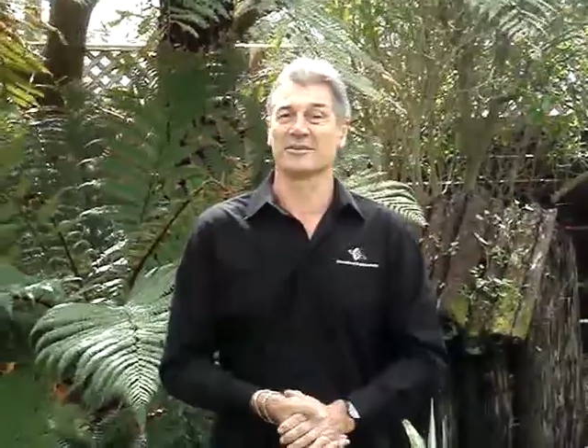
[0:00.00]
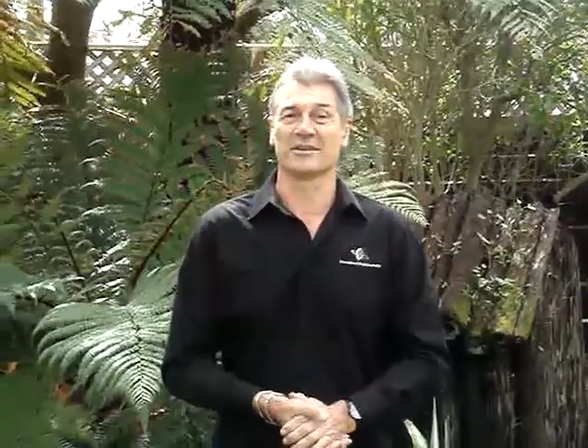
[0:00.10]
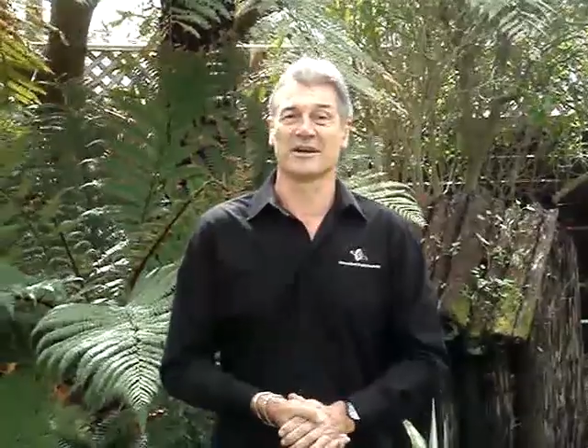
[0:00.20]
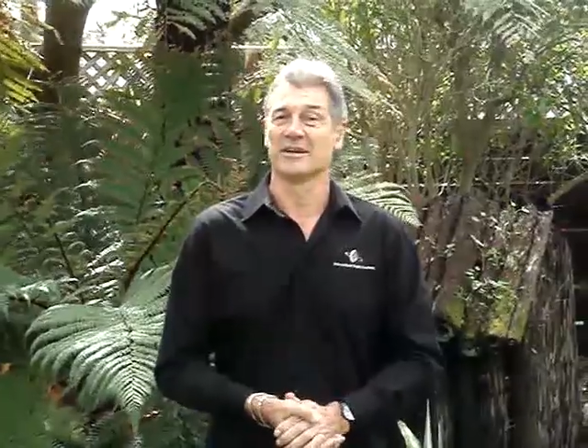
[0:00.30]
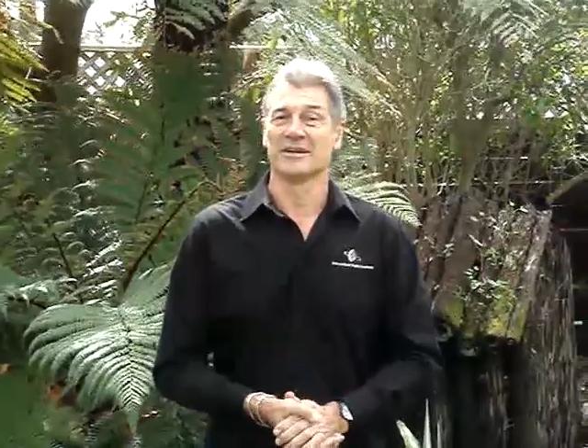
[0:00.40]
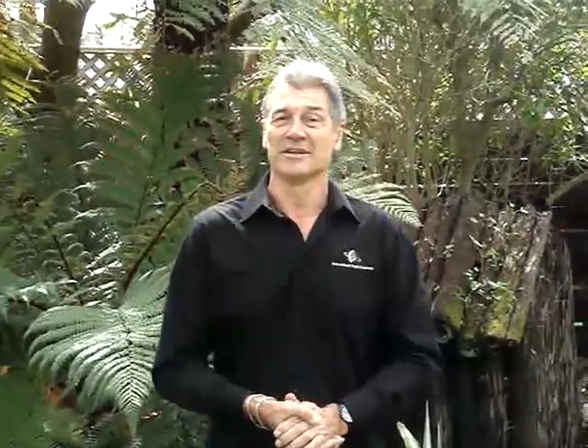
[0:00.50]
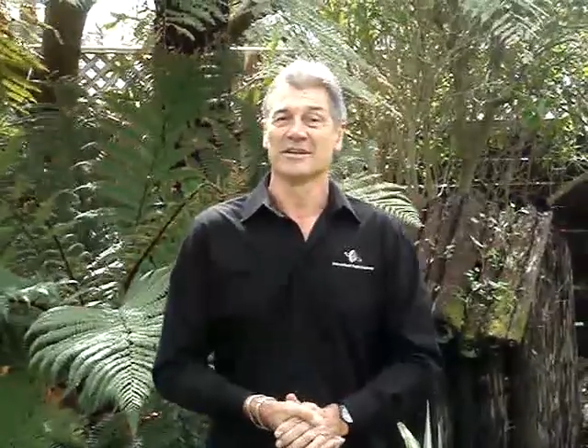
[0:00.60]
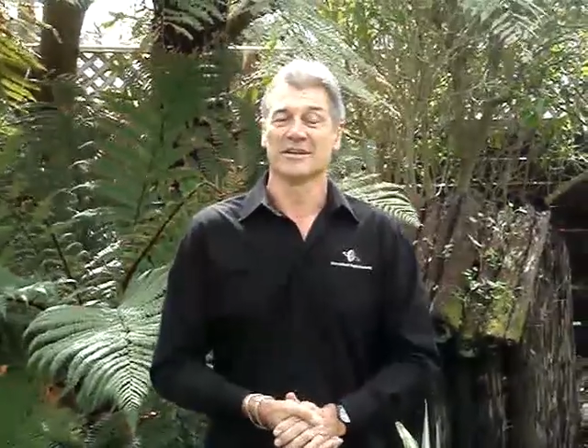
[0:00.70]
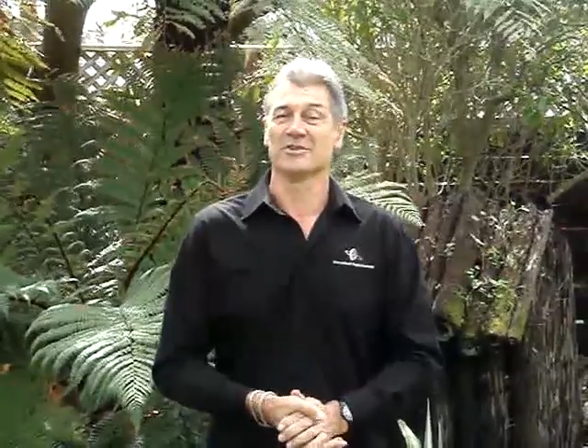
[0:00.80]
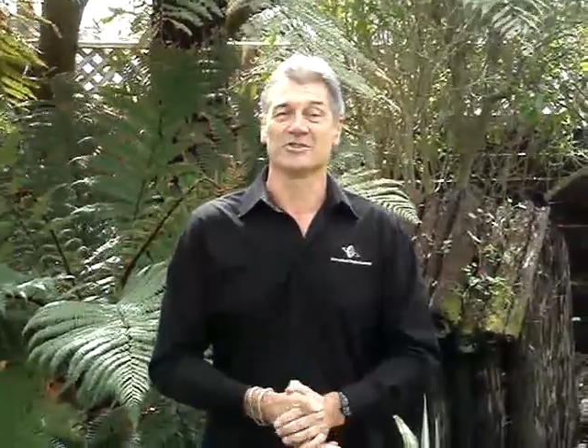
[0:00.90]
in
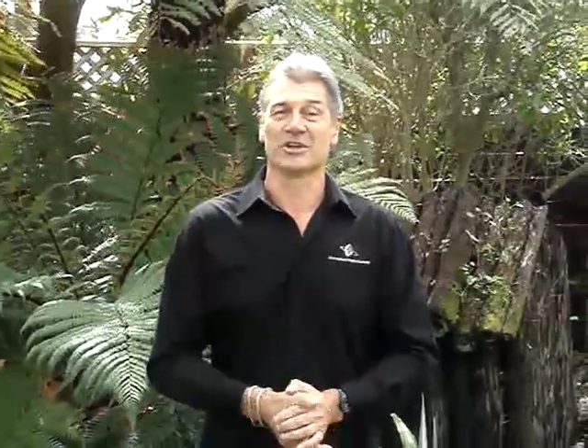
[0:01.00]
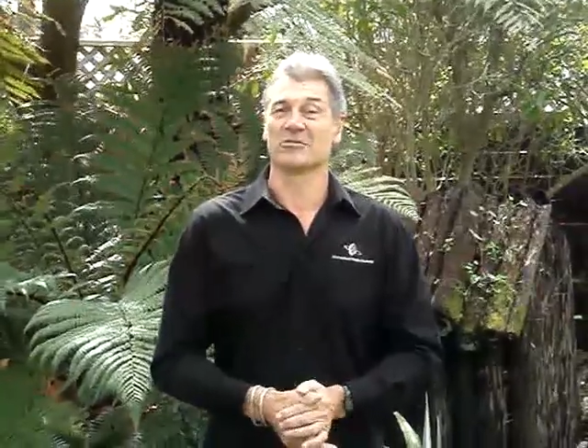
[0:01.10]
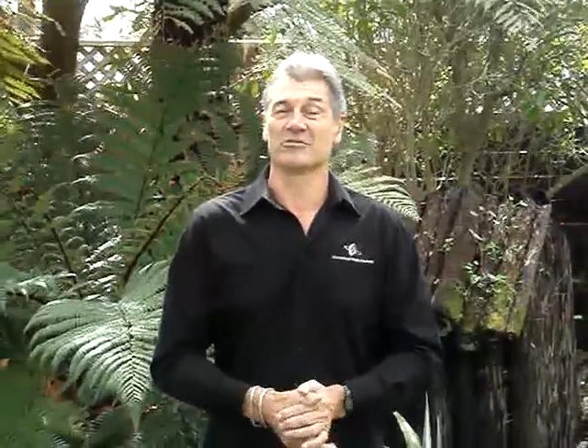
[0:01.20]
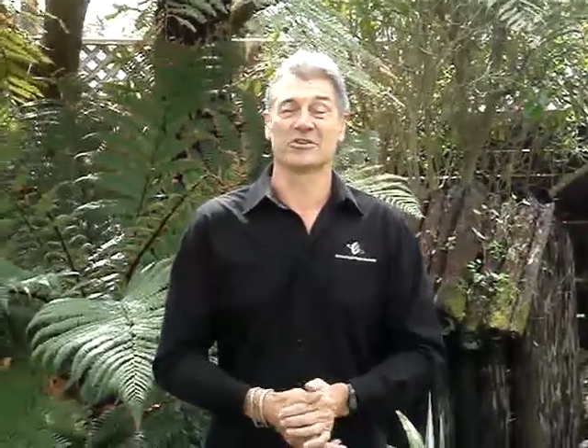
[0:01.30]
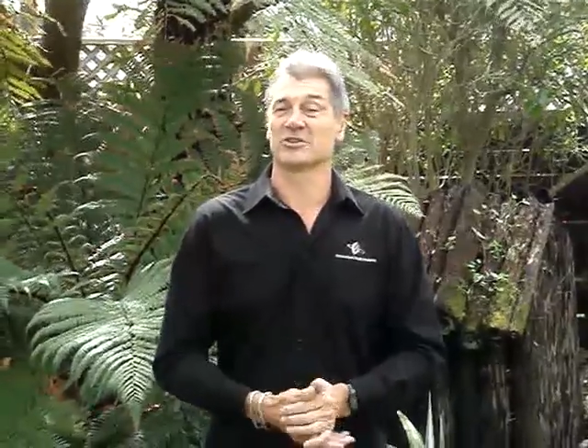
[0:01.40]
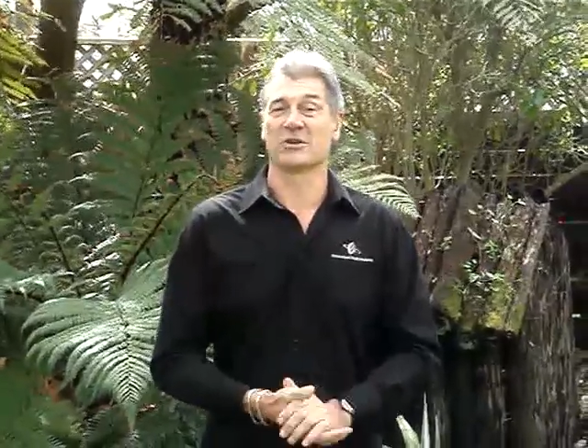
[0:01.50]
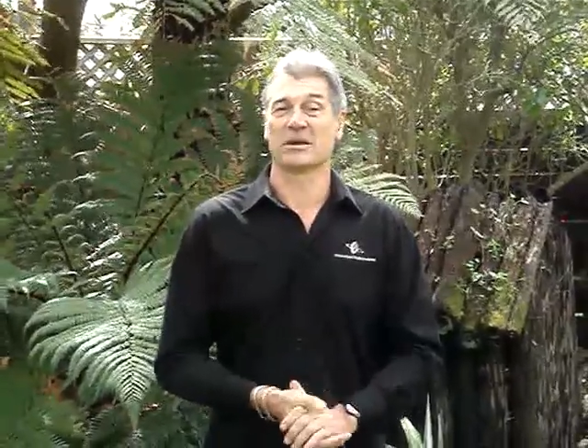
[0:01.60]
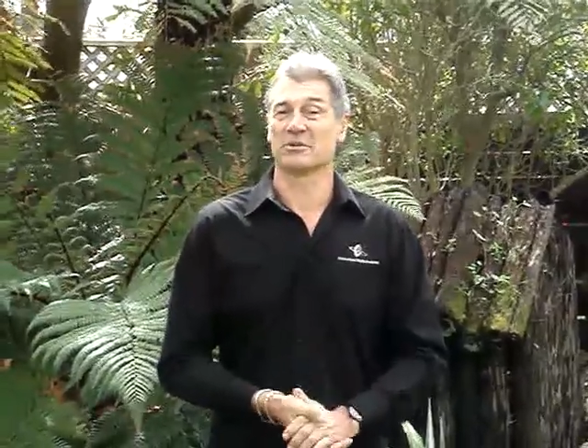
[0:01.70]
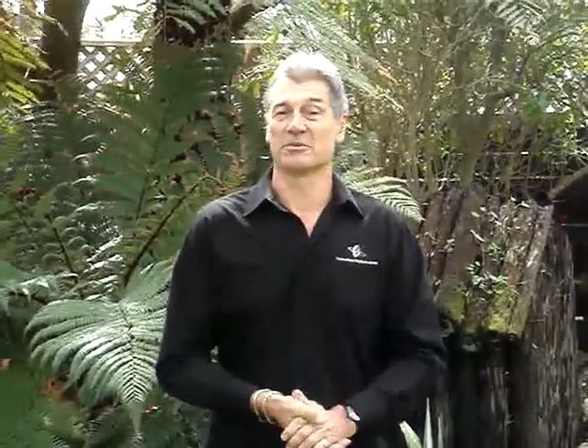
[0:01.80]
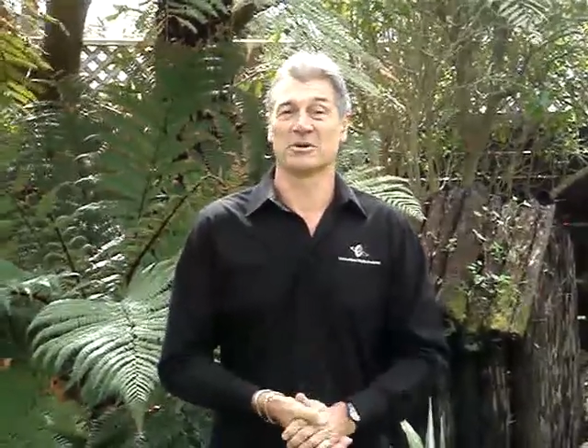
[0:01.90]
New Zealand for this
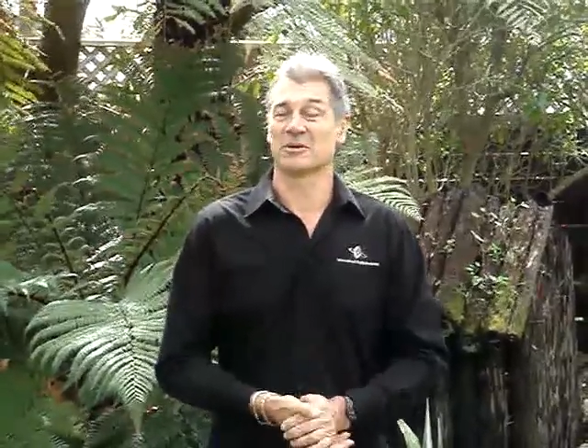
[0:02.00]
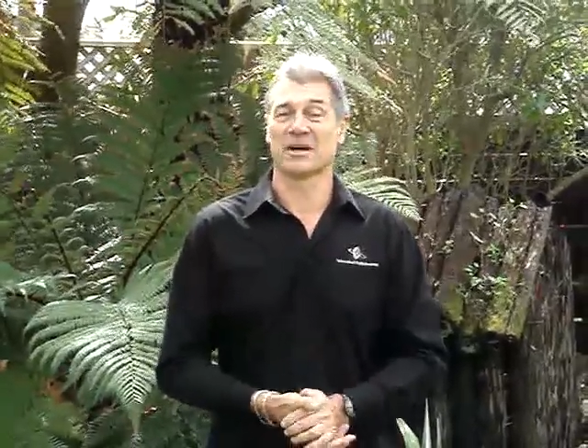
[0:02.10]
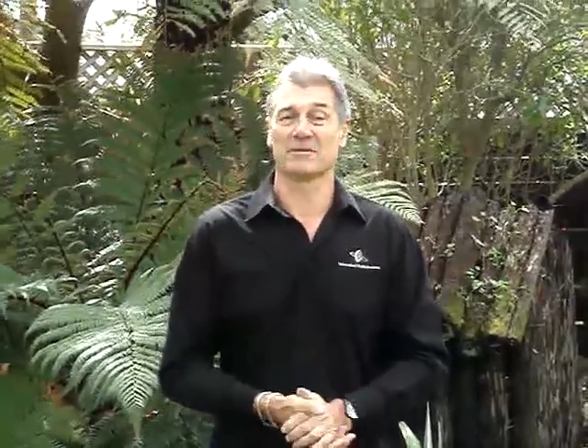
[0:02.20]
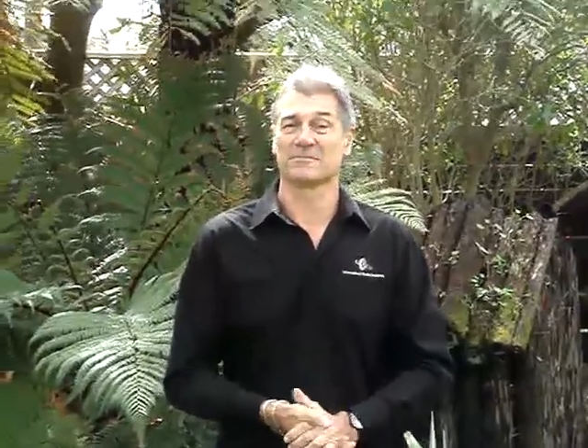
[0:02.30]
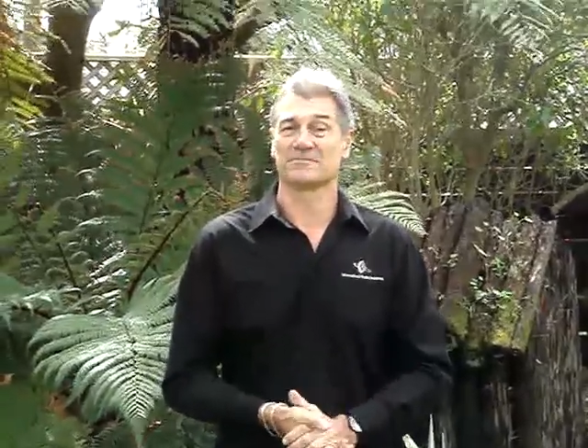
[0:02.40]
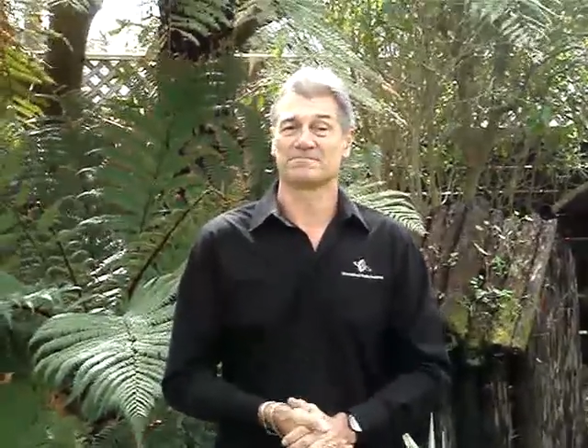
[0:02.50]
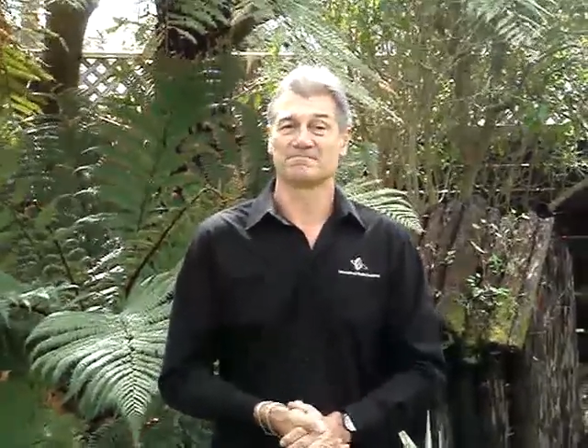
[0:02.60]
Rugby World Cup.